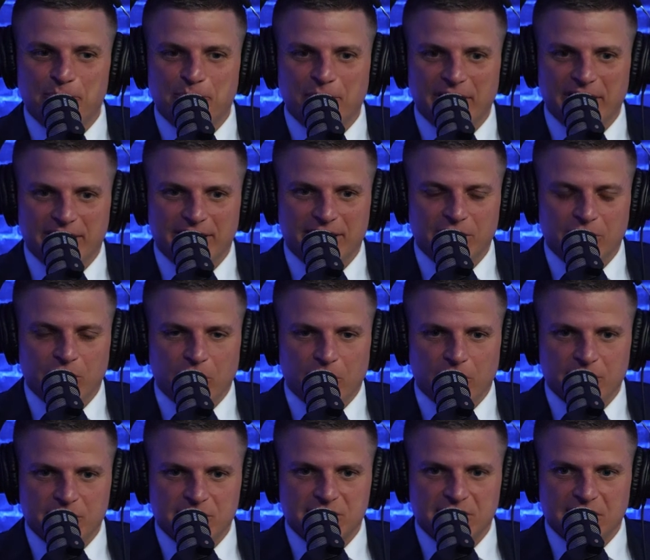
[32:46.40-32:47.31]
but you
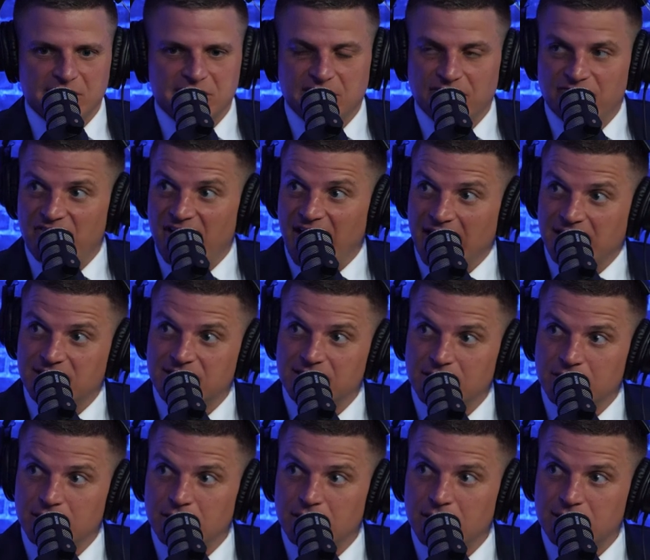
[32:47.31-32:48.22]
know, it's it's the
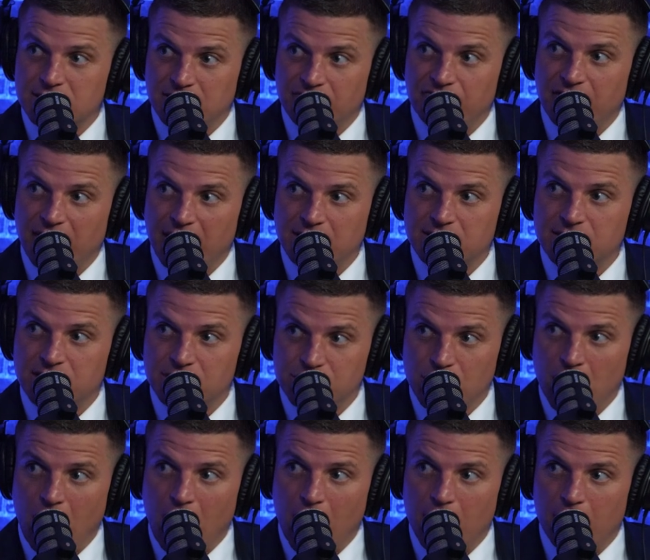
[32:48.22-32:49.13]
fancy it's the fancy
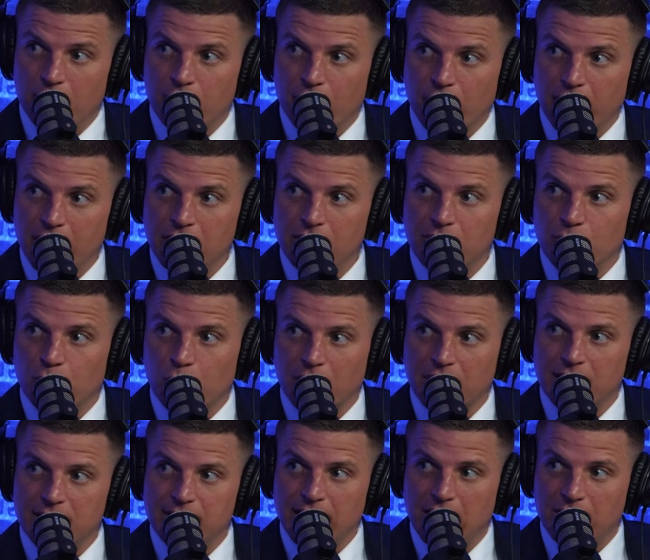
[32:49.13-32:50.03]
job, right? You're
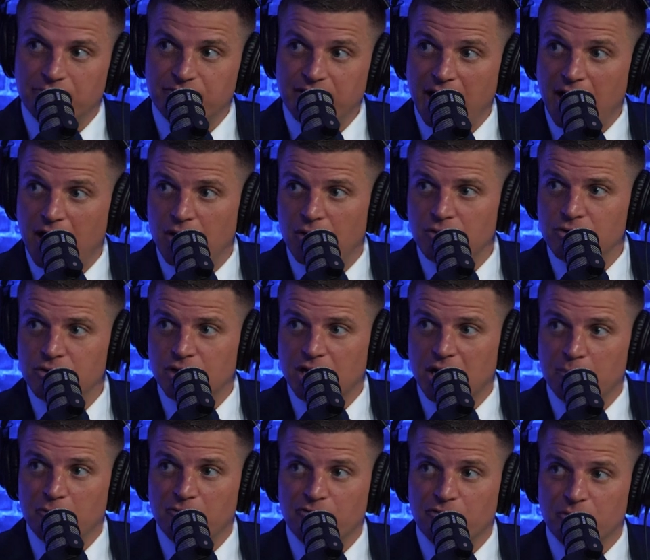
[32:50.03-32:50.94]
working downtown. You're
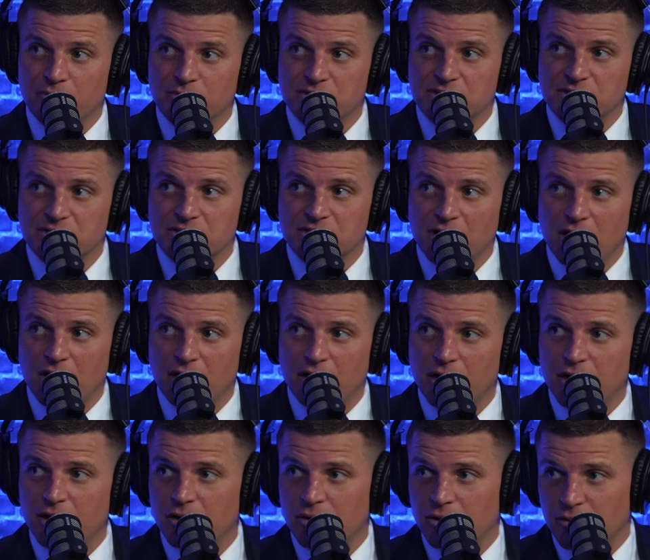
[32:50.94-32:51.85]
coming from Mississauga
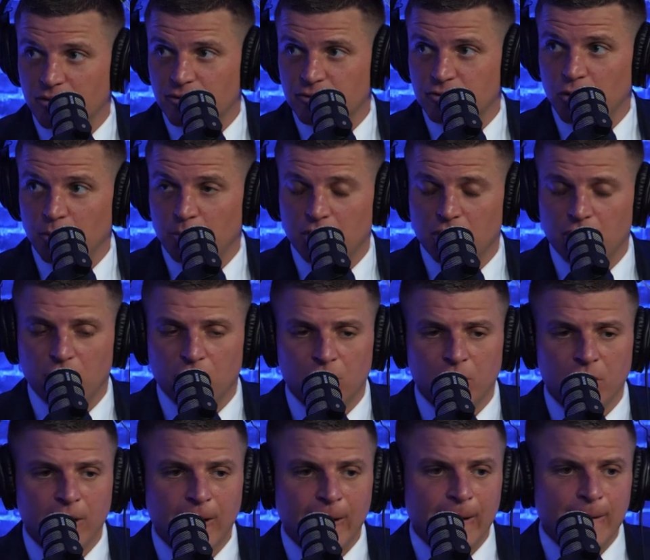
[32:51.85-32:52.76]
or
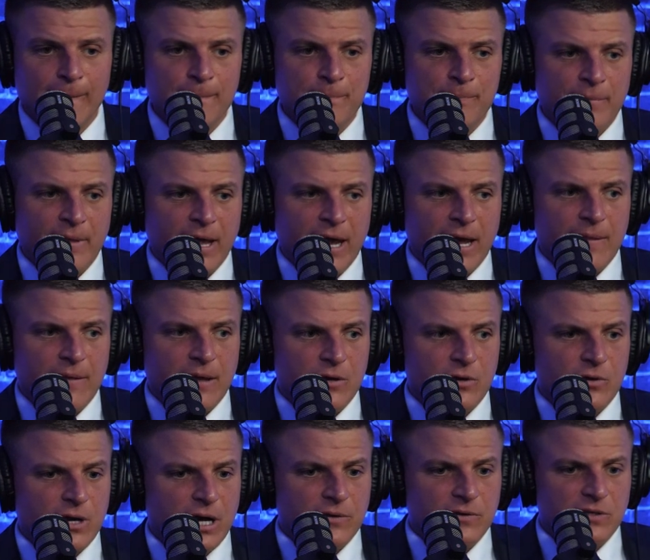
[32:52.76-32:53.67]
Etobicoke, and
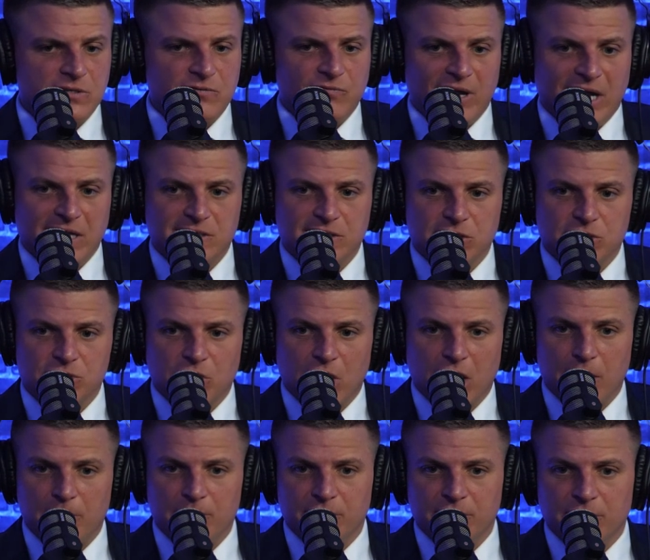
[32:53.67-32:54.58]
then you got this fancy
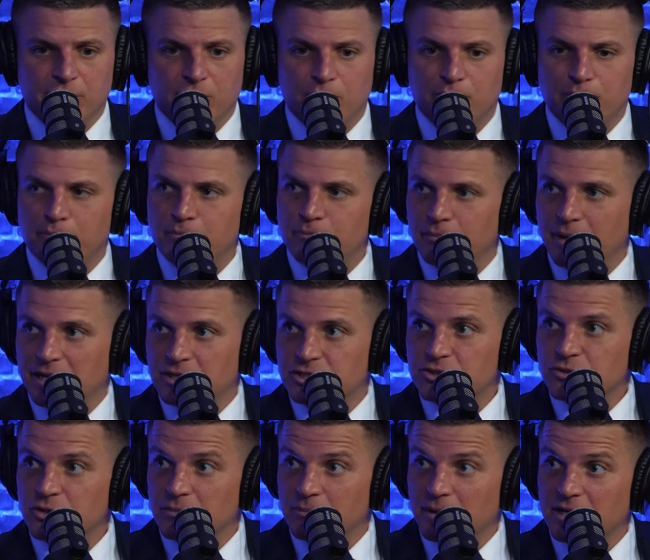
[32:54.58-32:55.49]
job in Bay
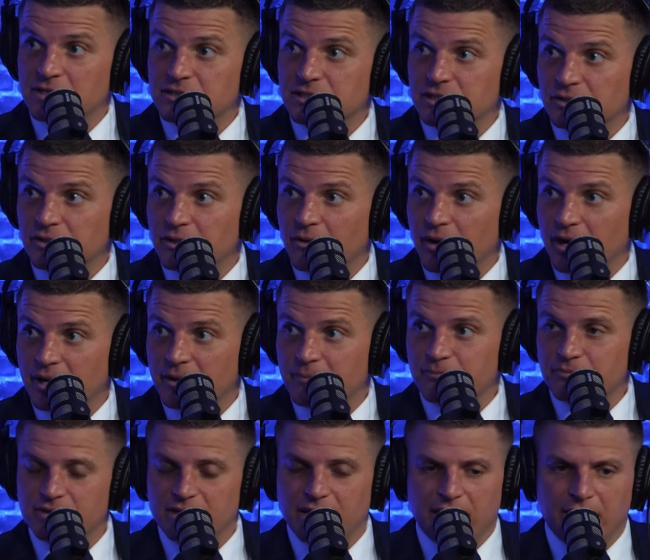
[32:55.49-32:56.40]
Street, basically. Mm-hmm.
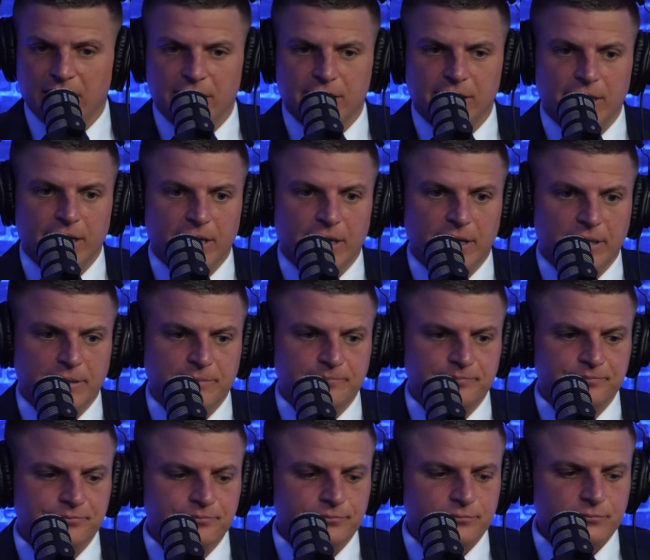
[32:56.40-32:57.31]
And
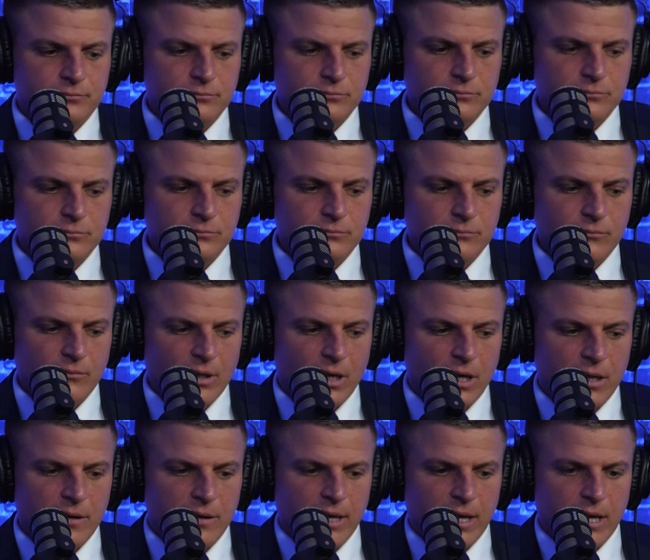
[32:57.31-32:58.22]
um,
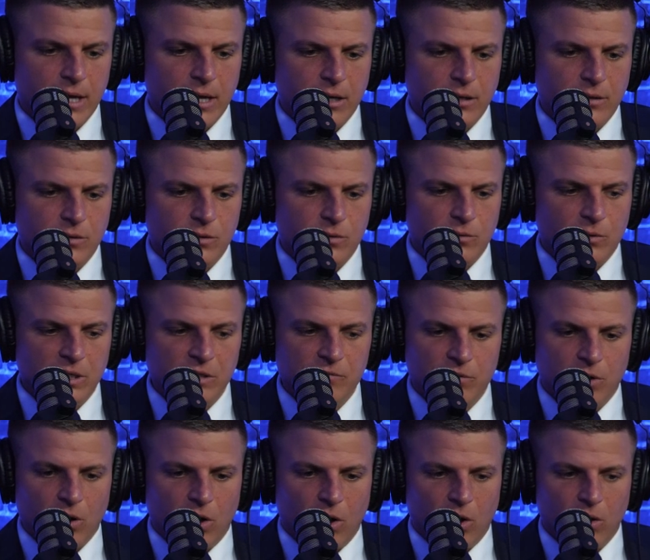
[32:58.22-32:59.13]
and then you
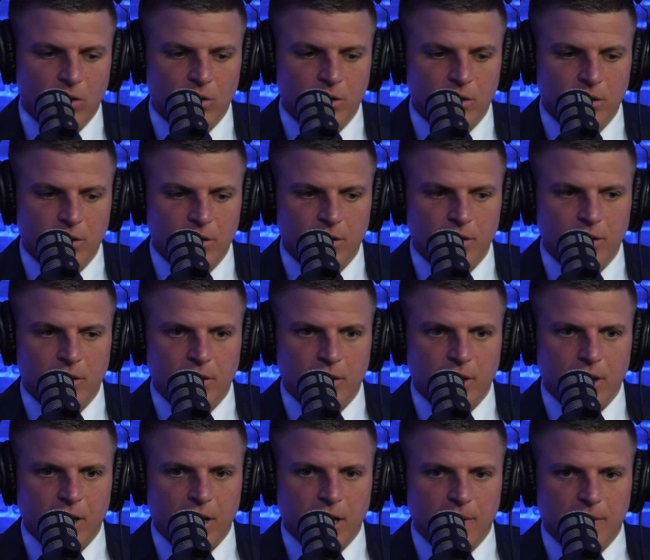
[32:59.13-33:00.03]
leave it all,
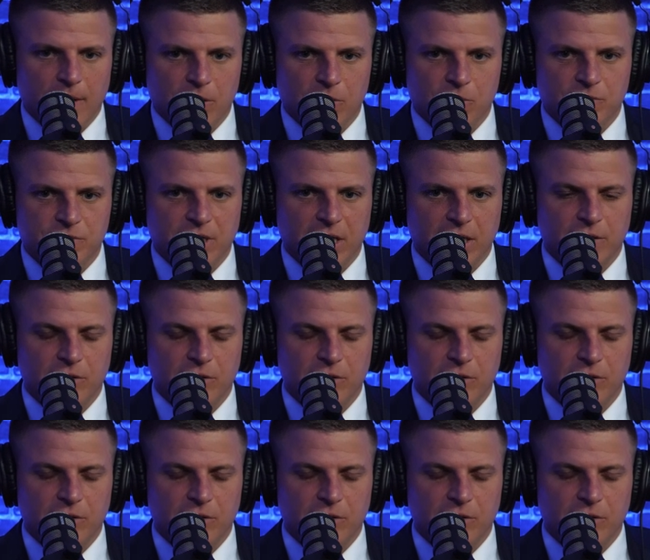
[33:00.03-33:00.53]
and then you take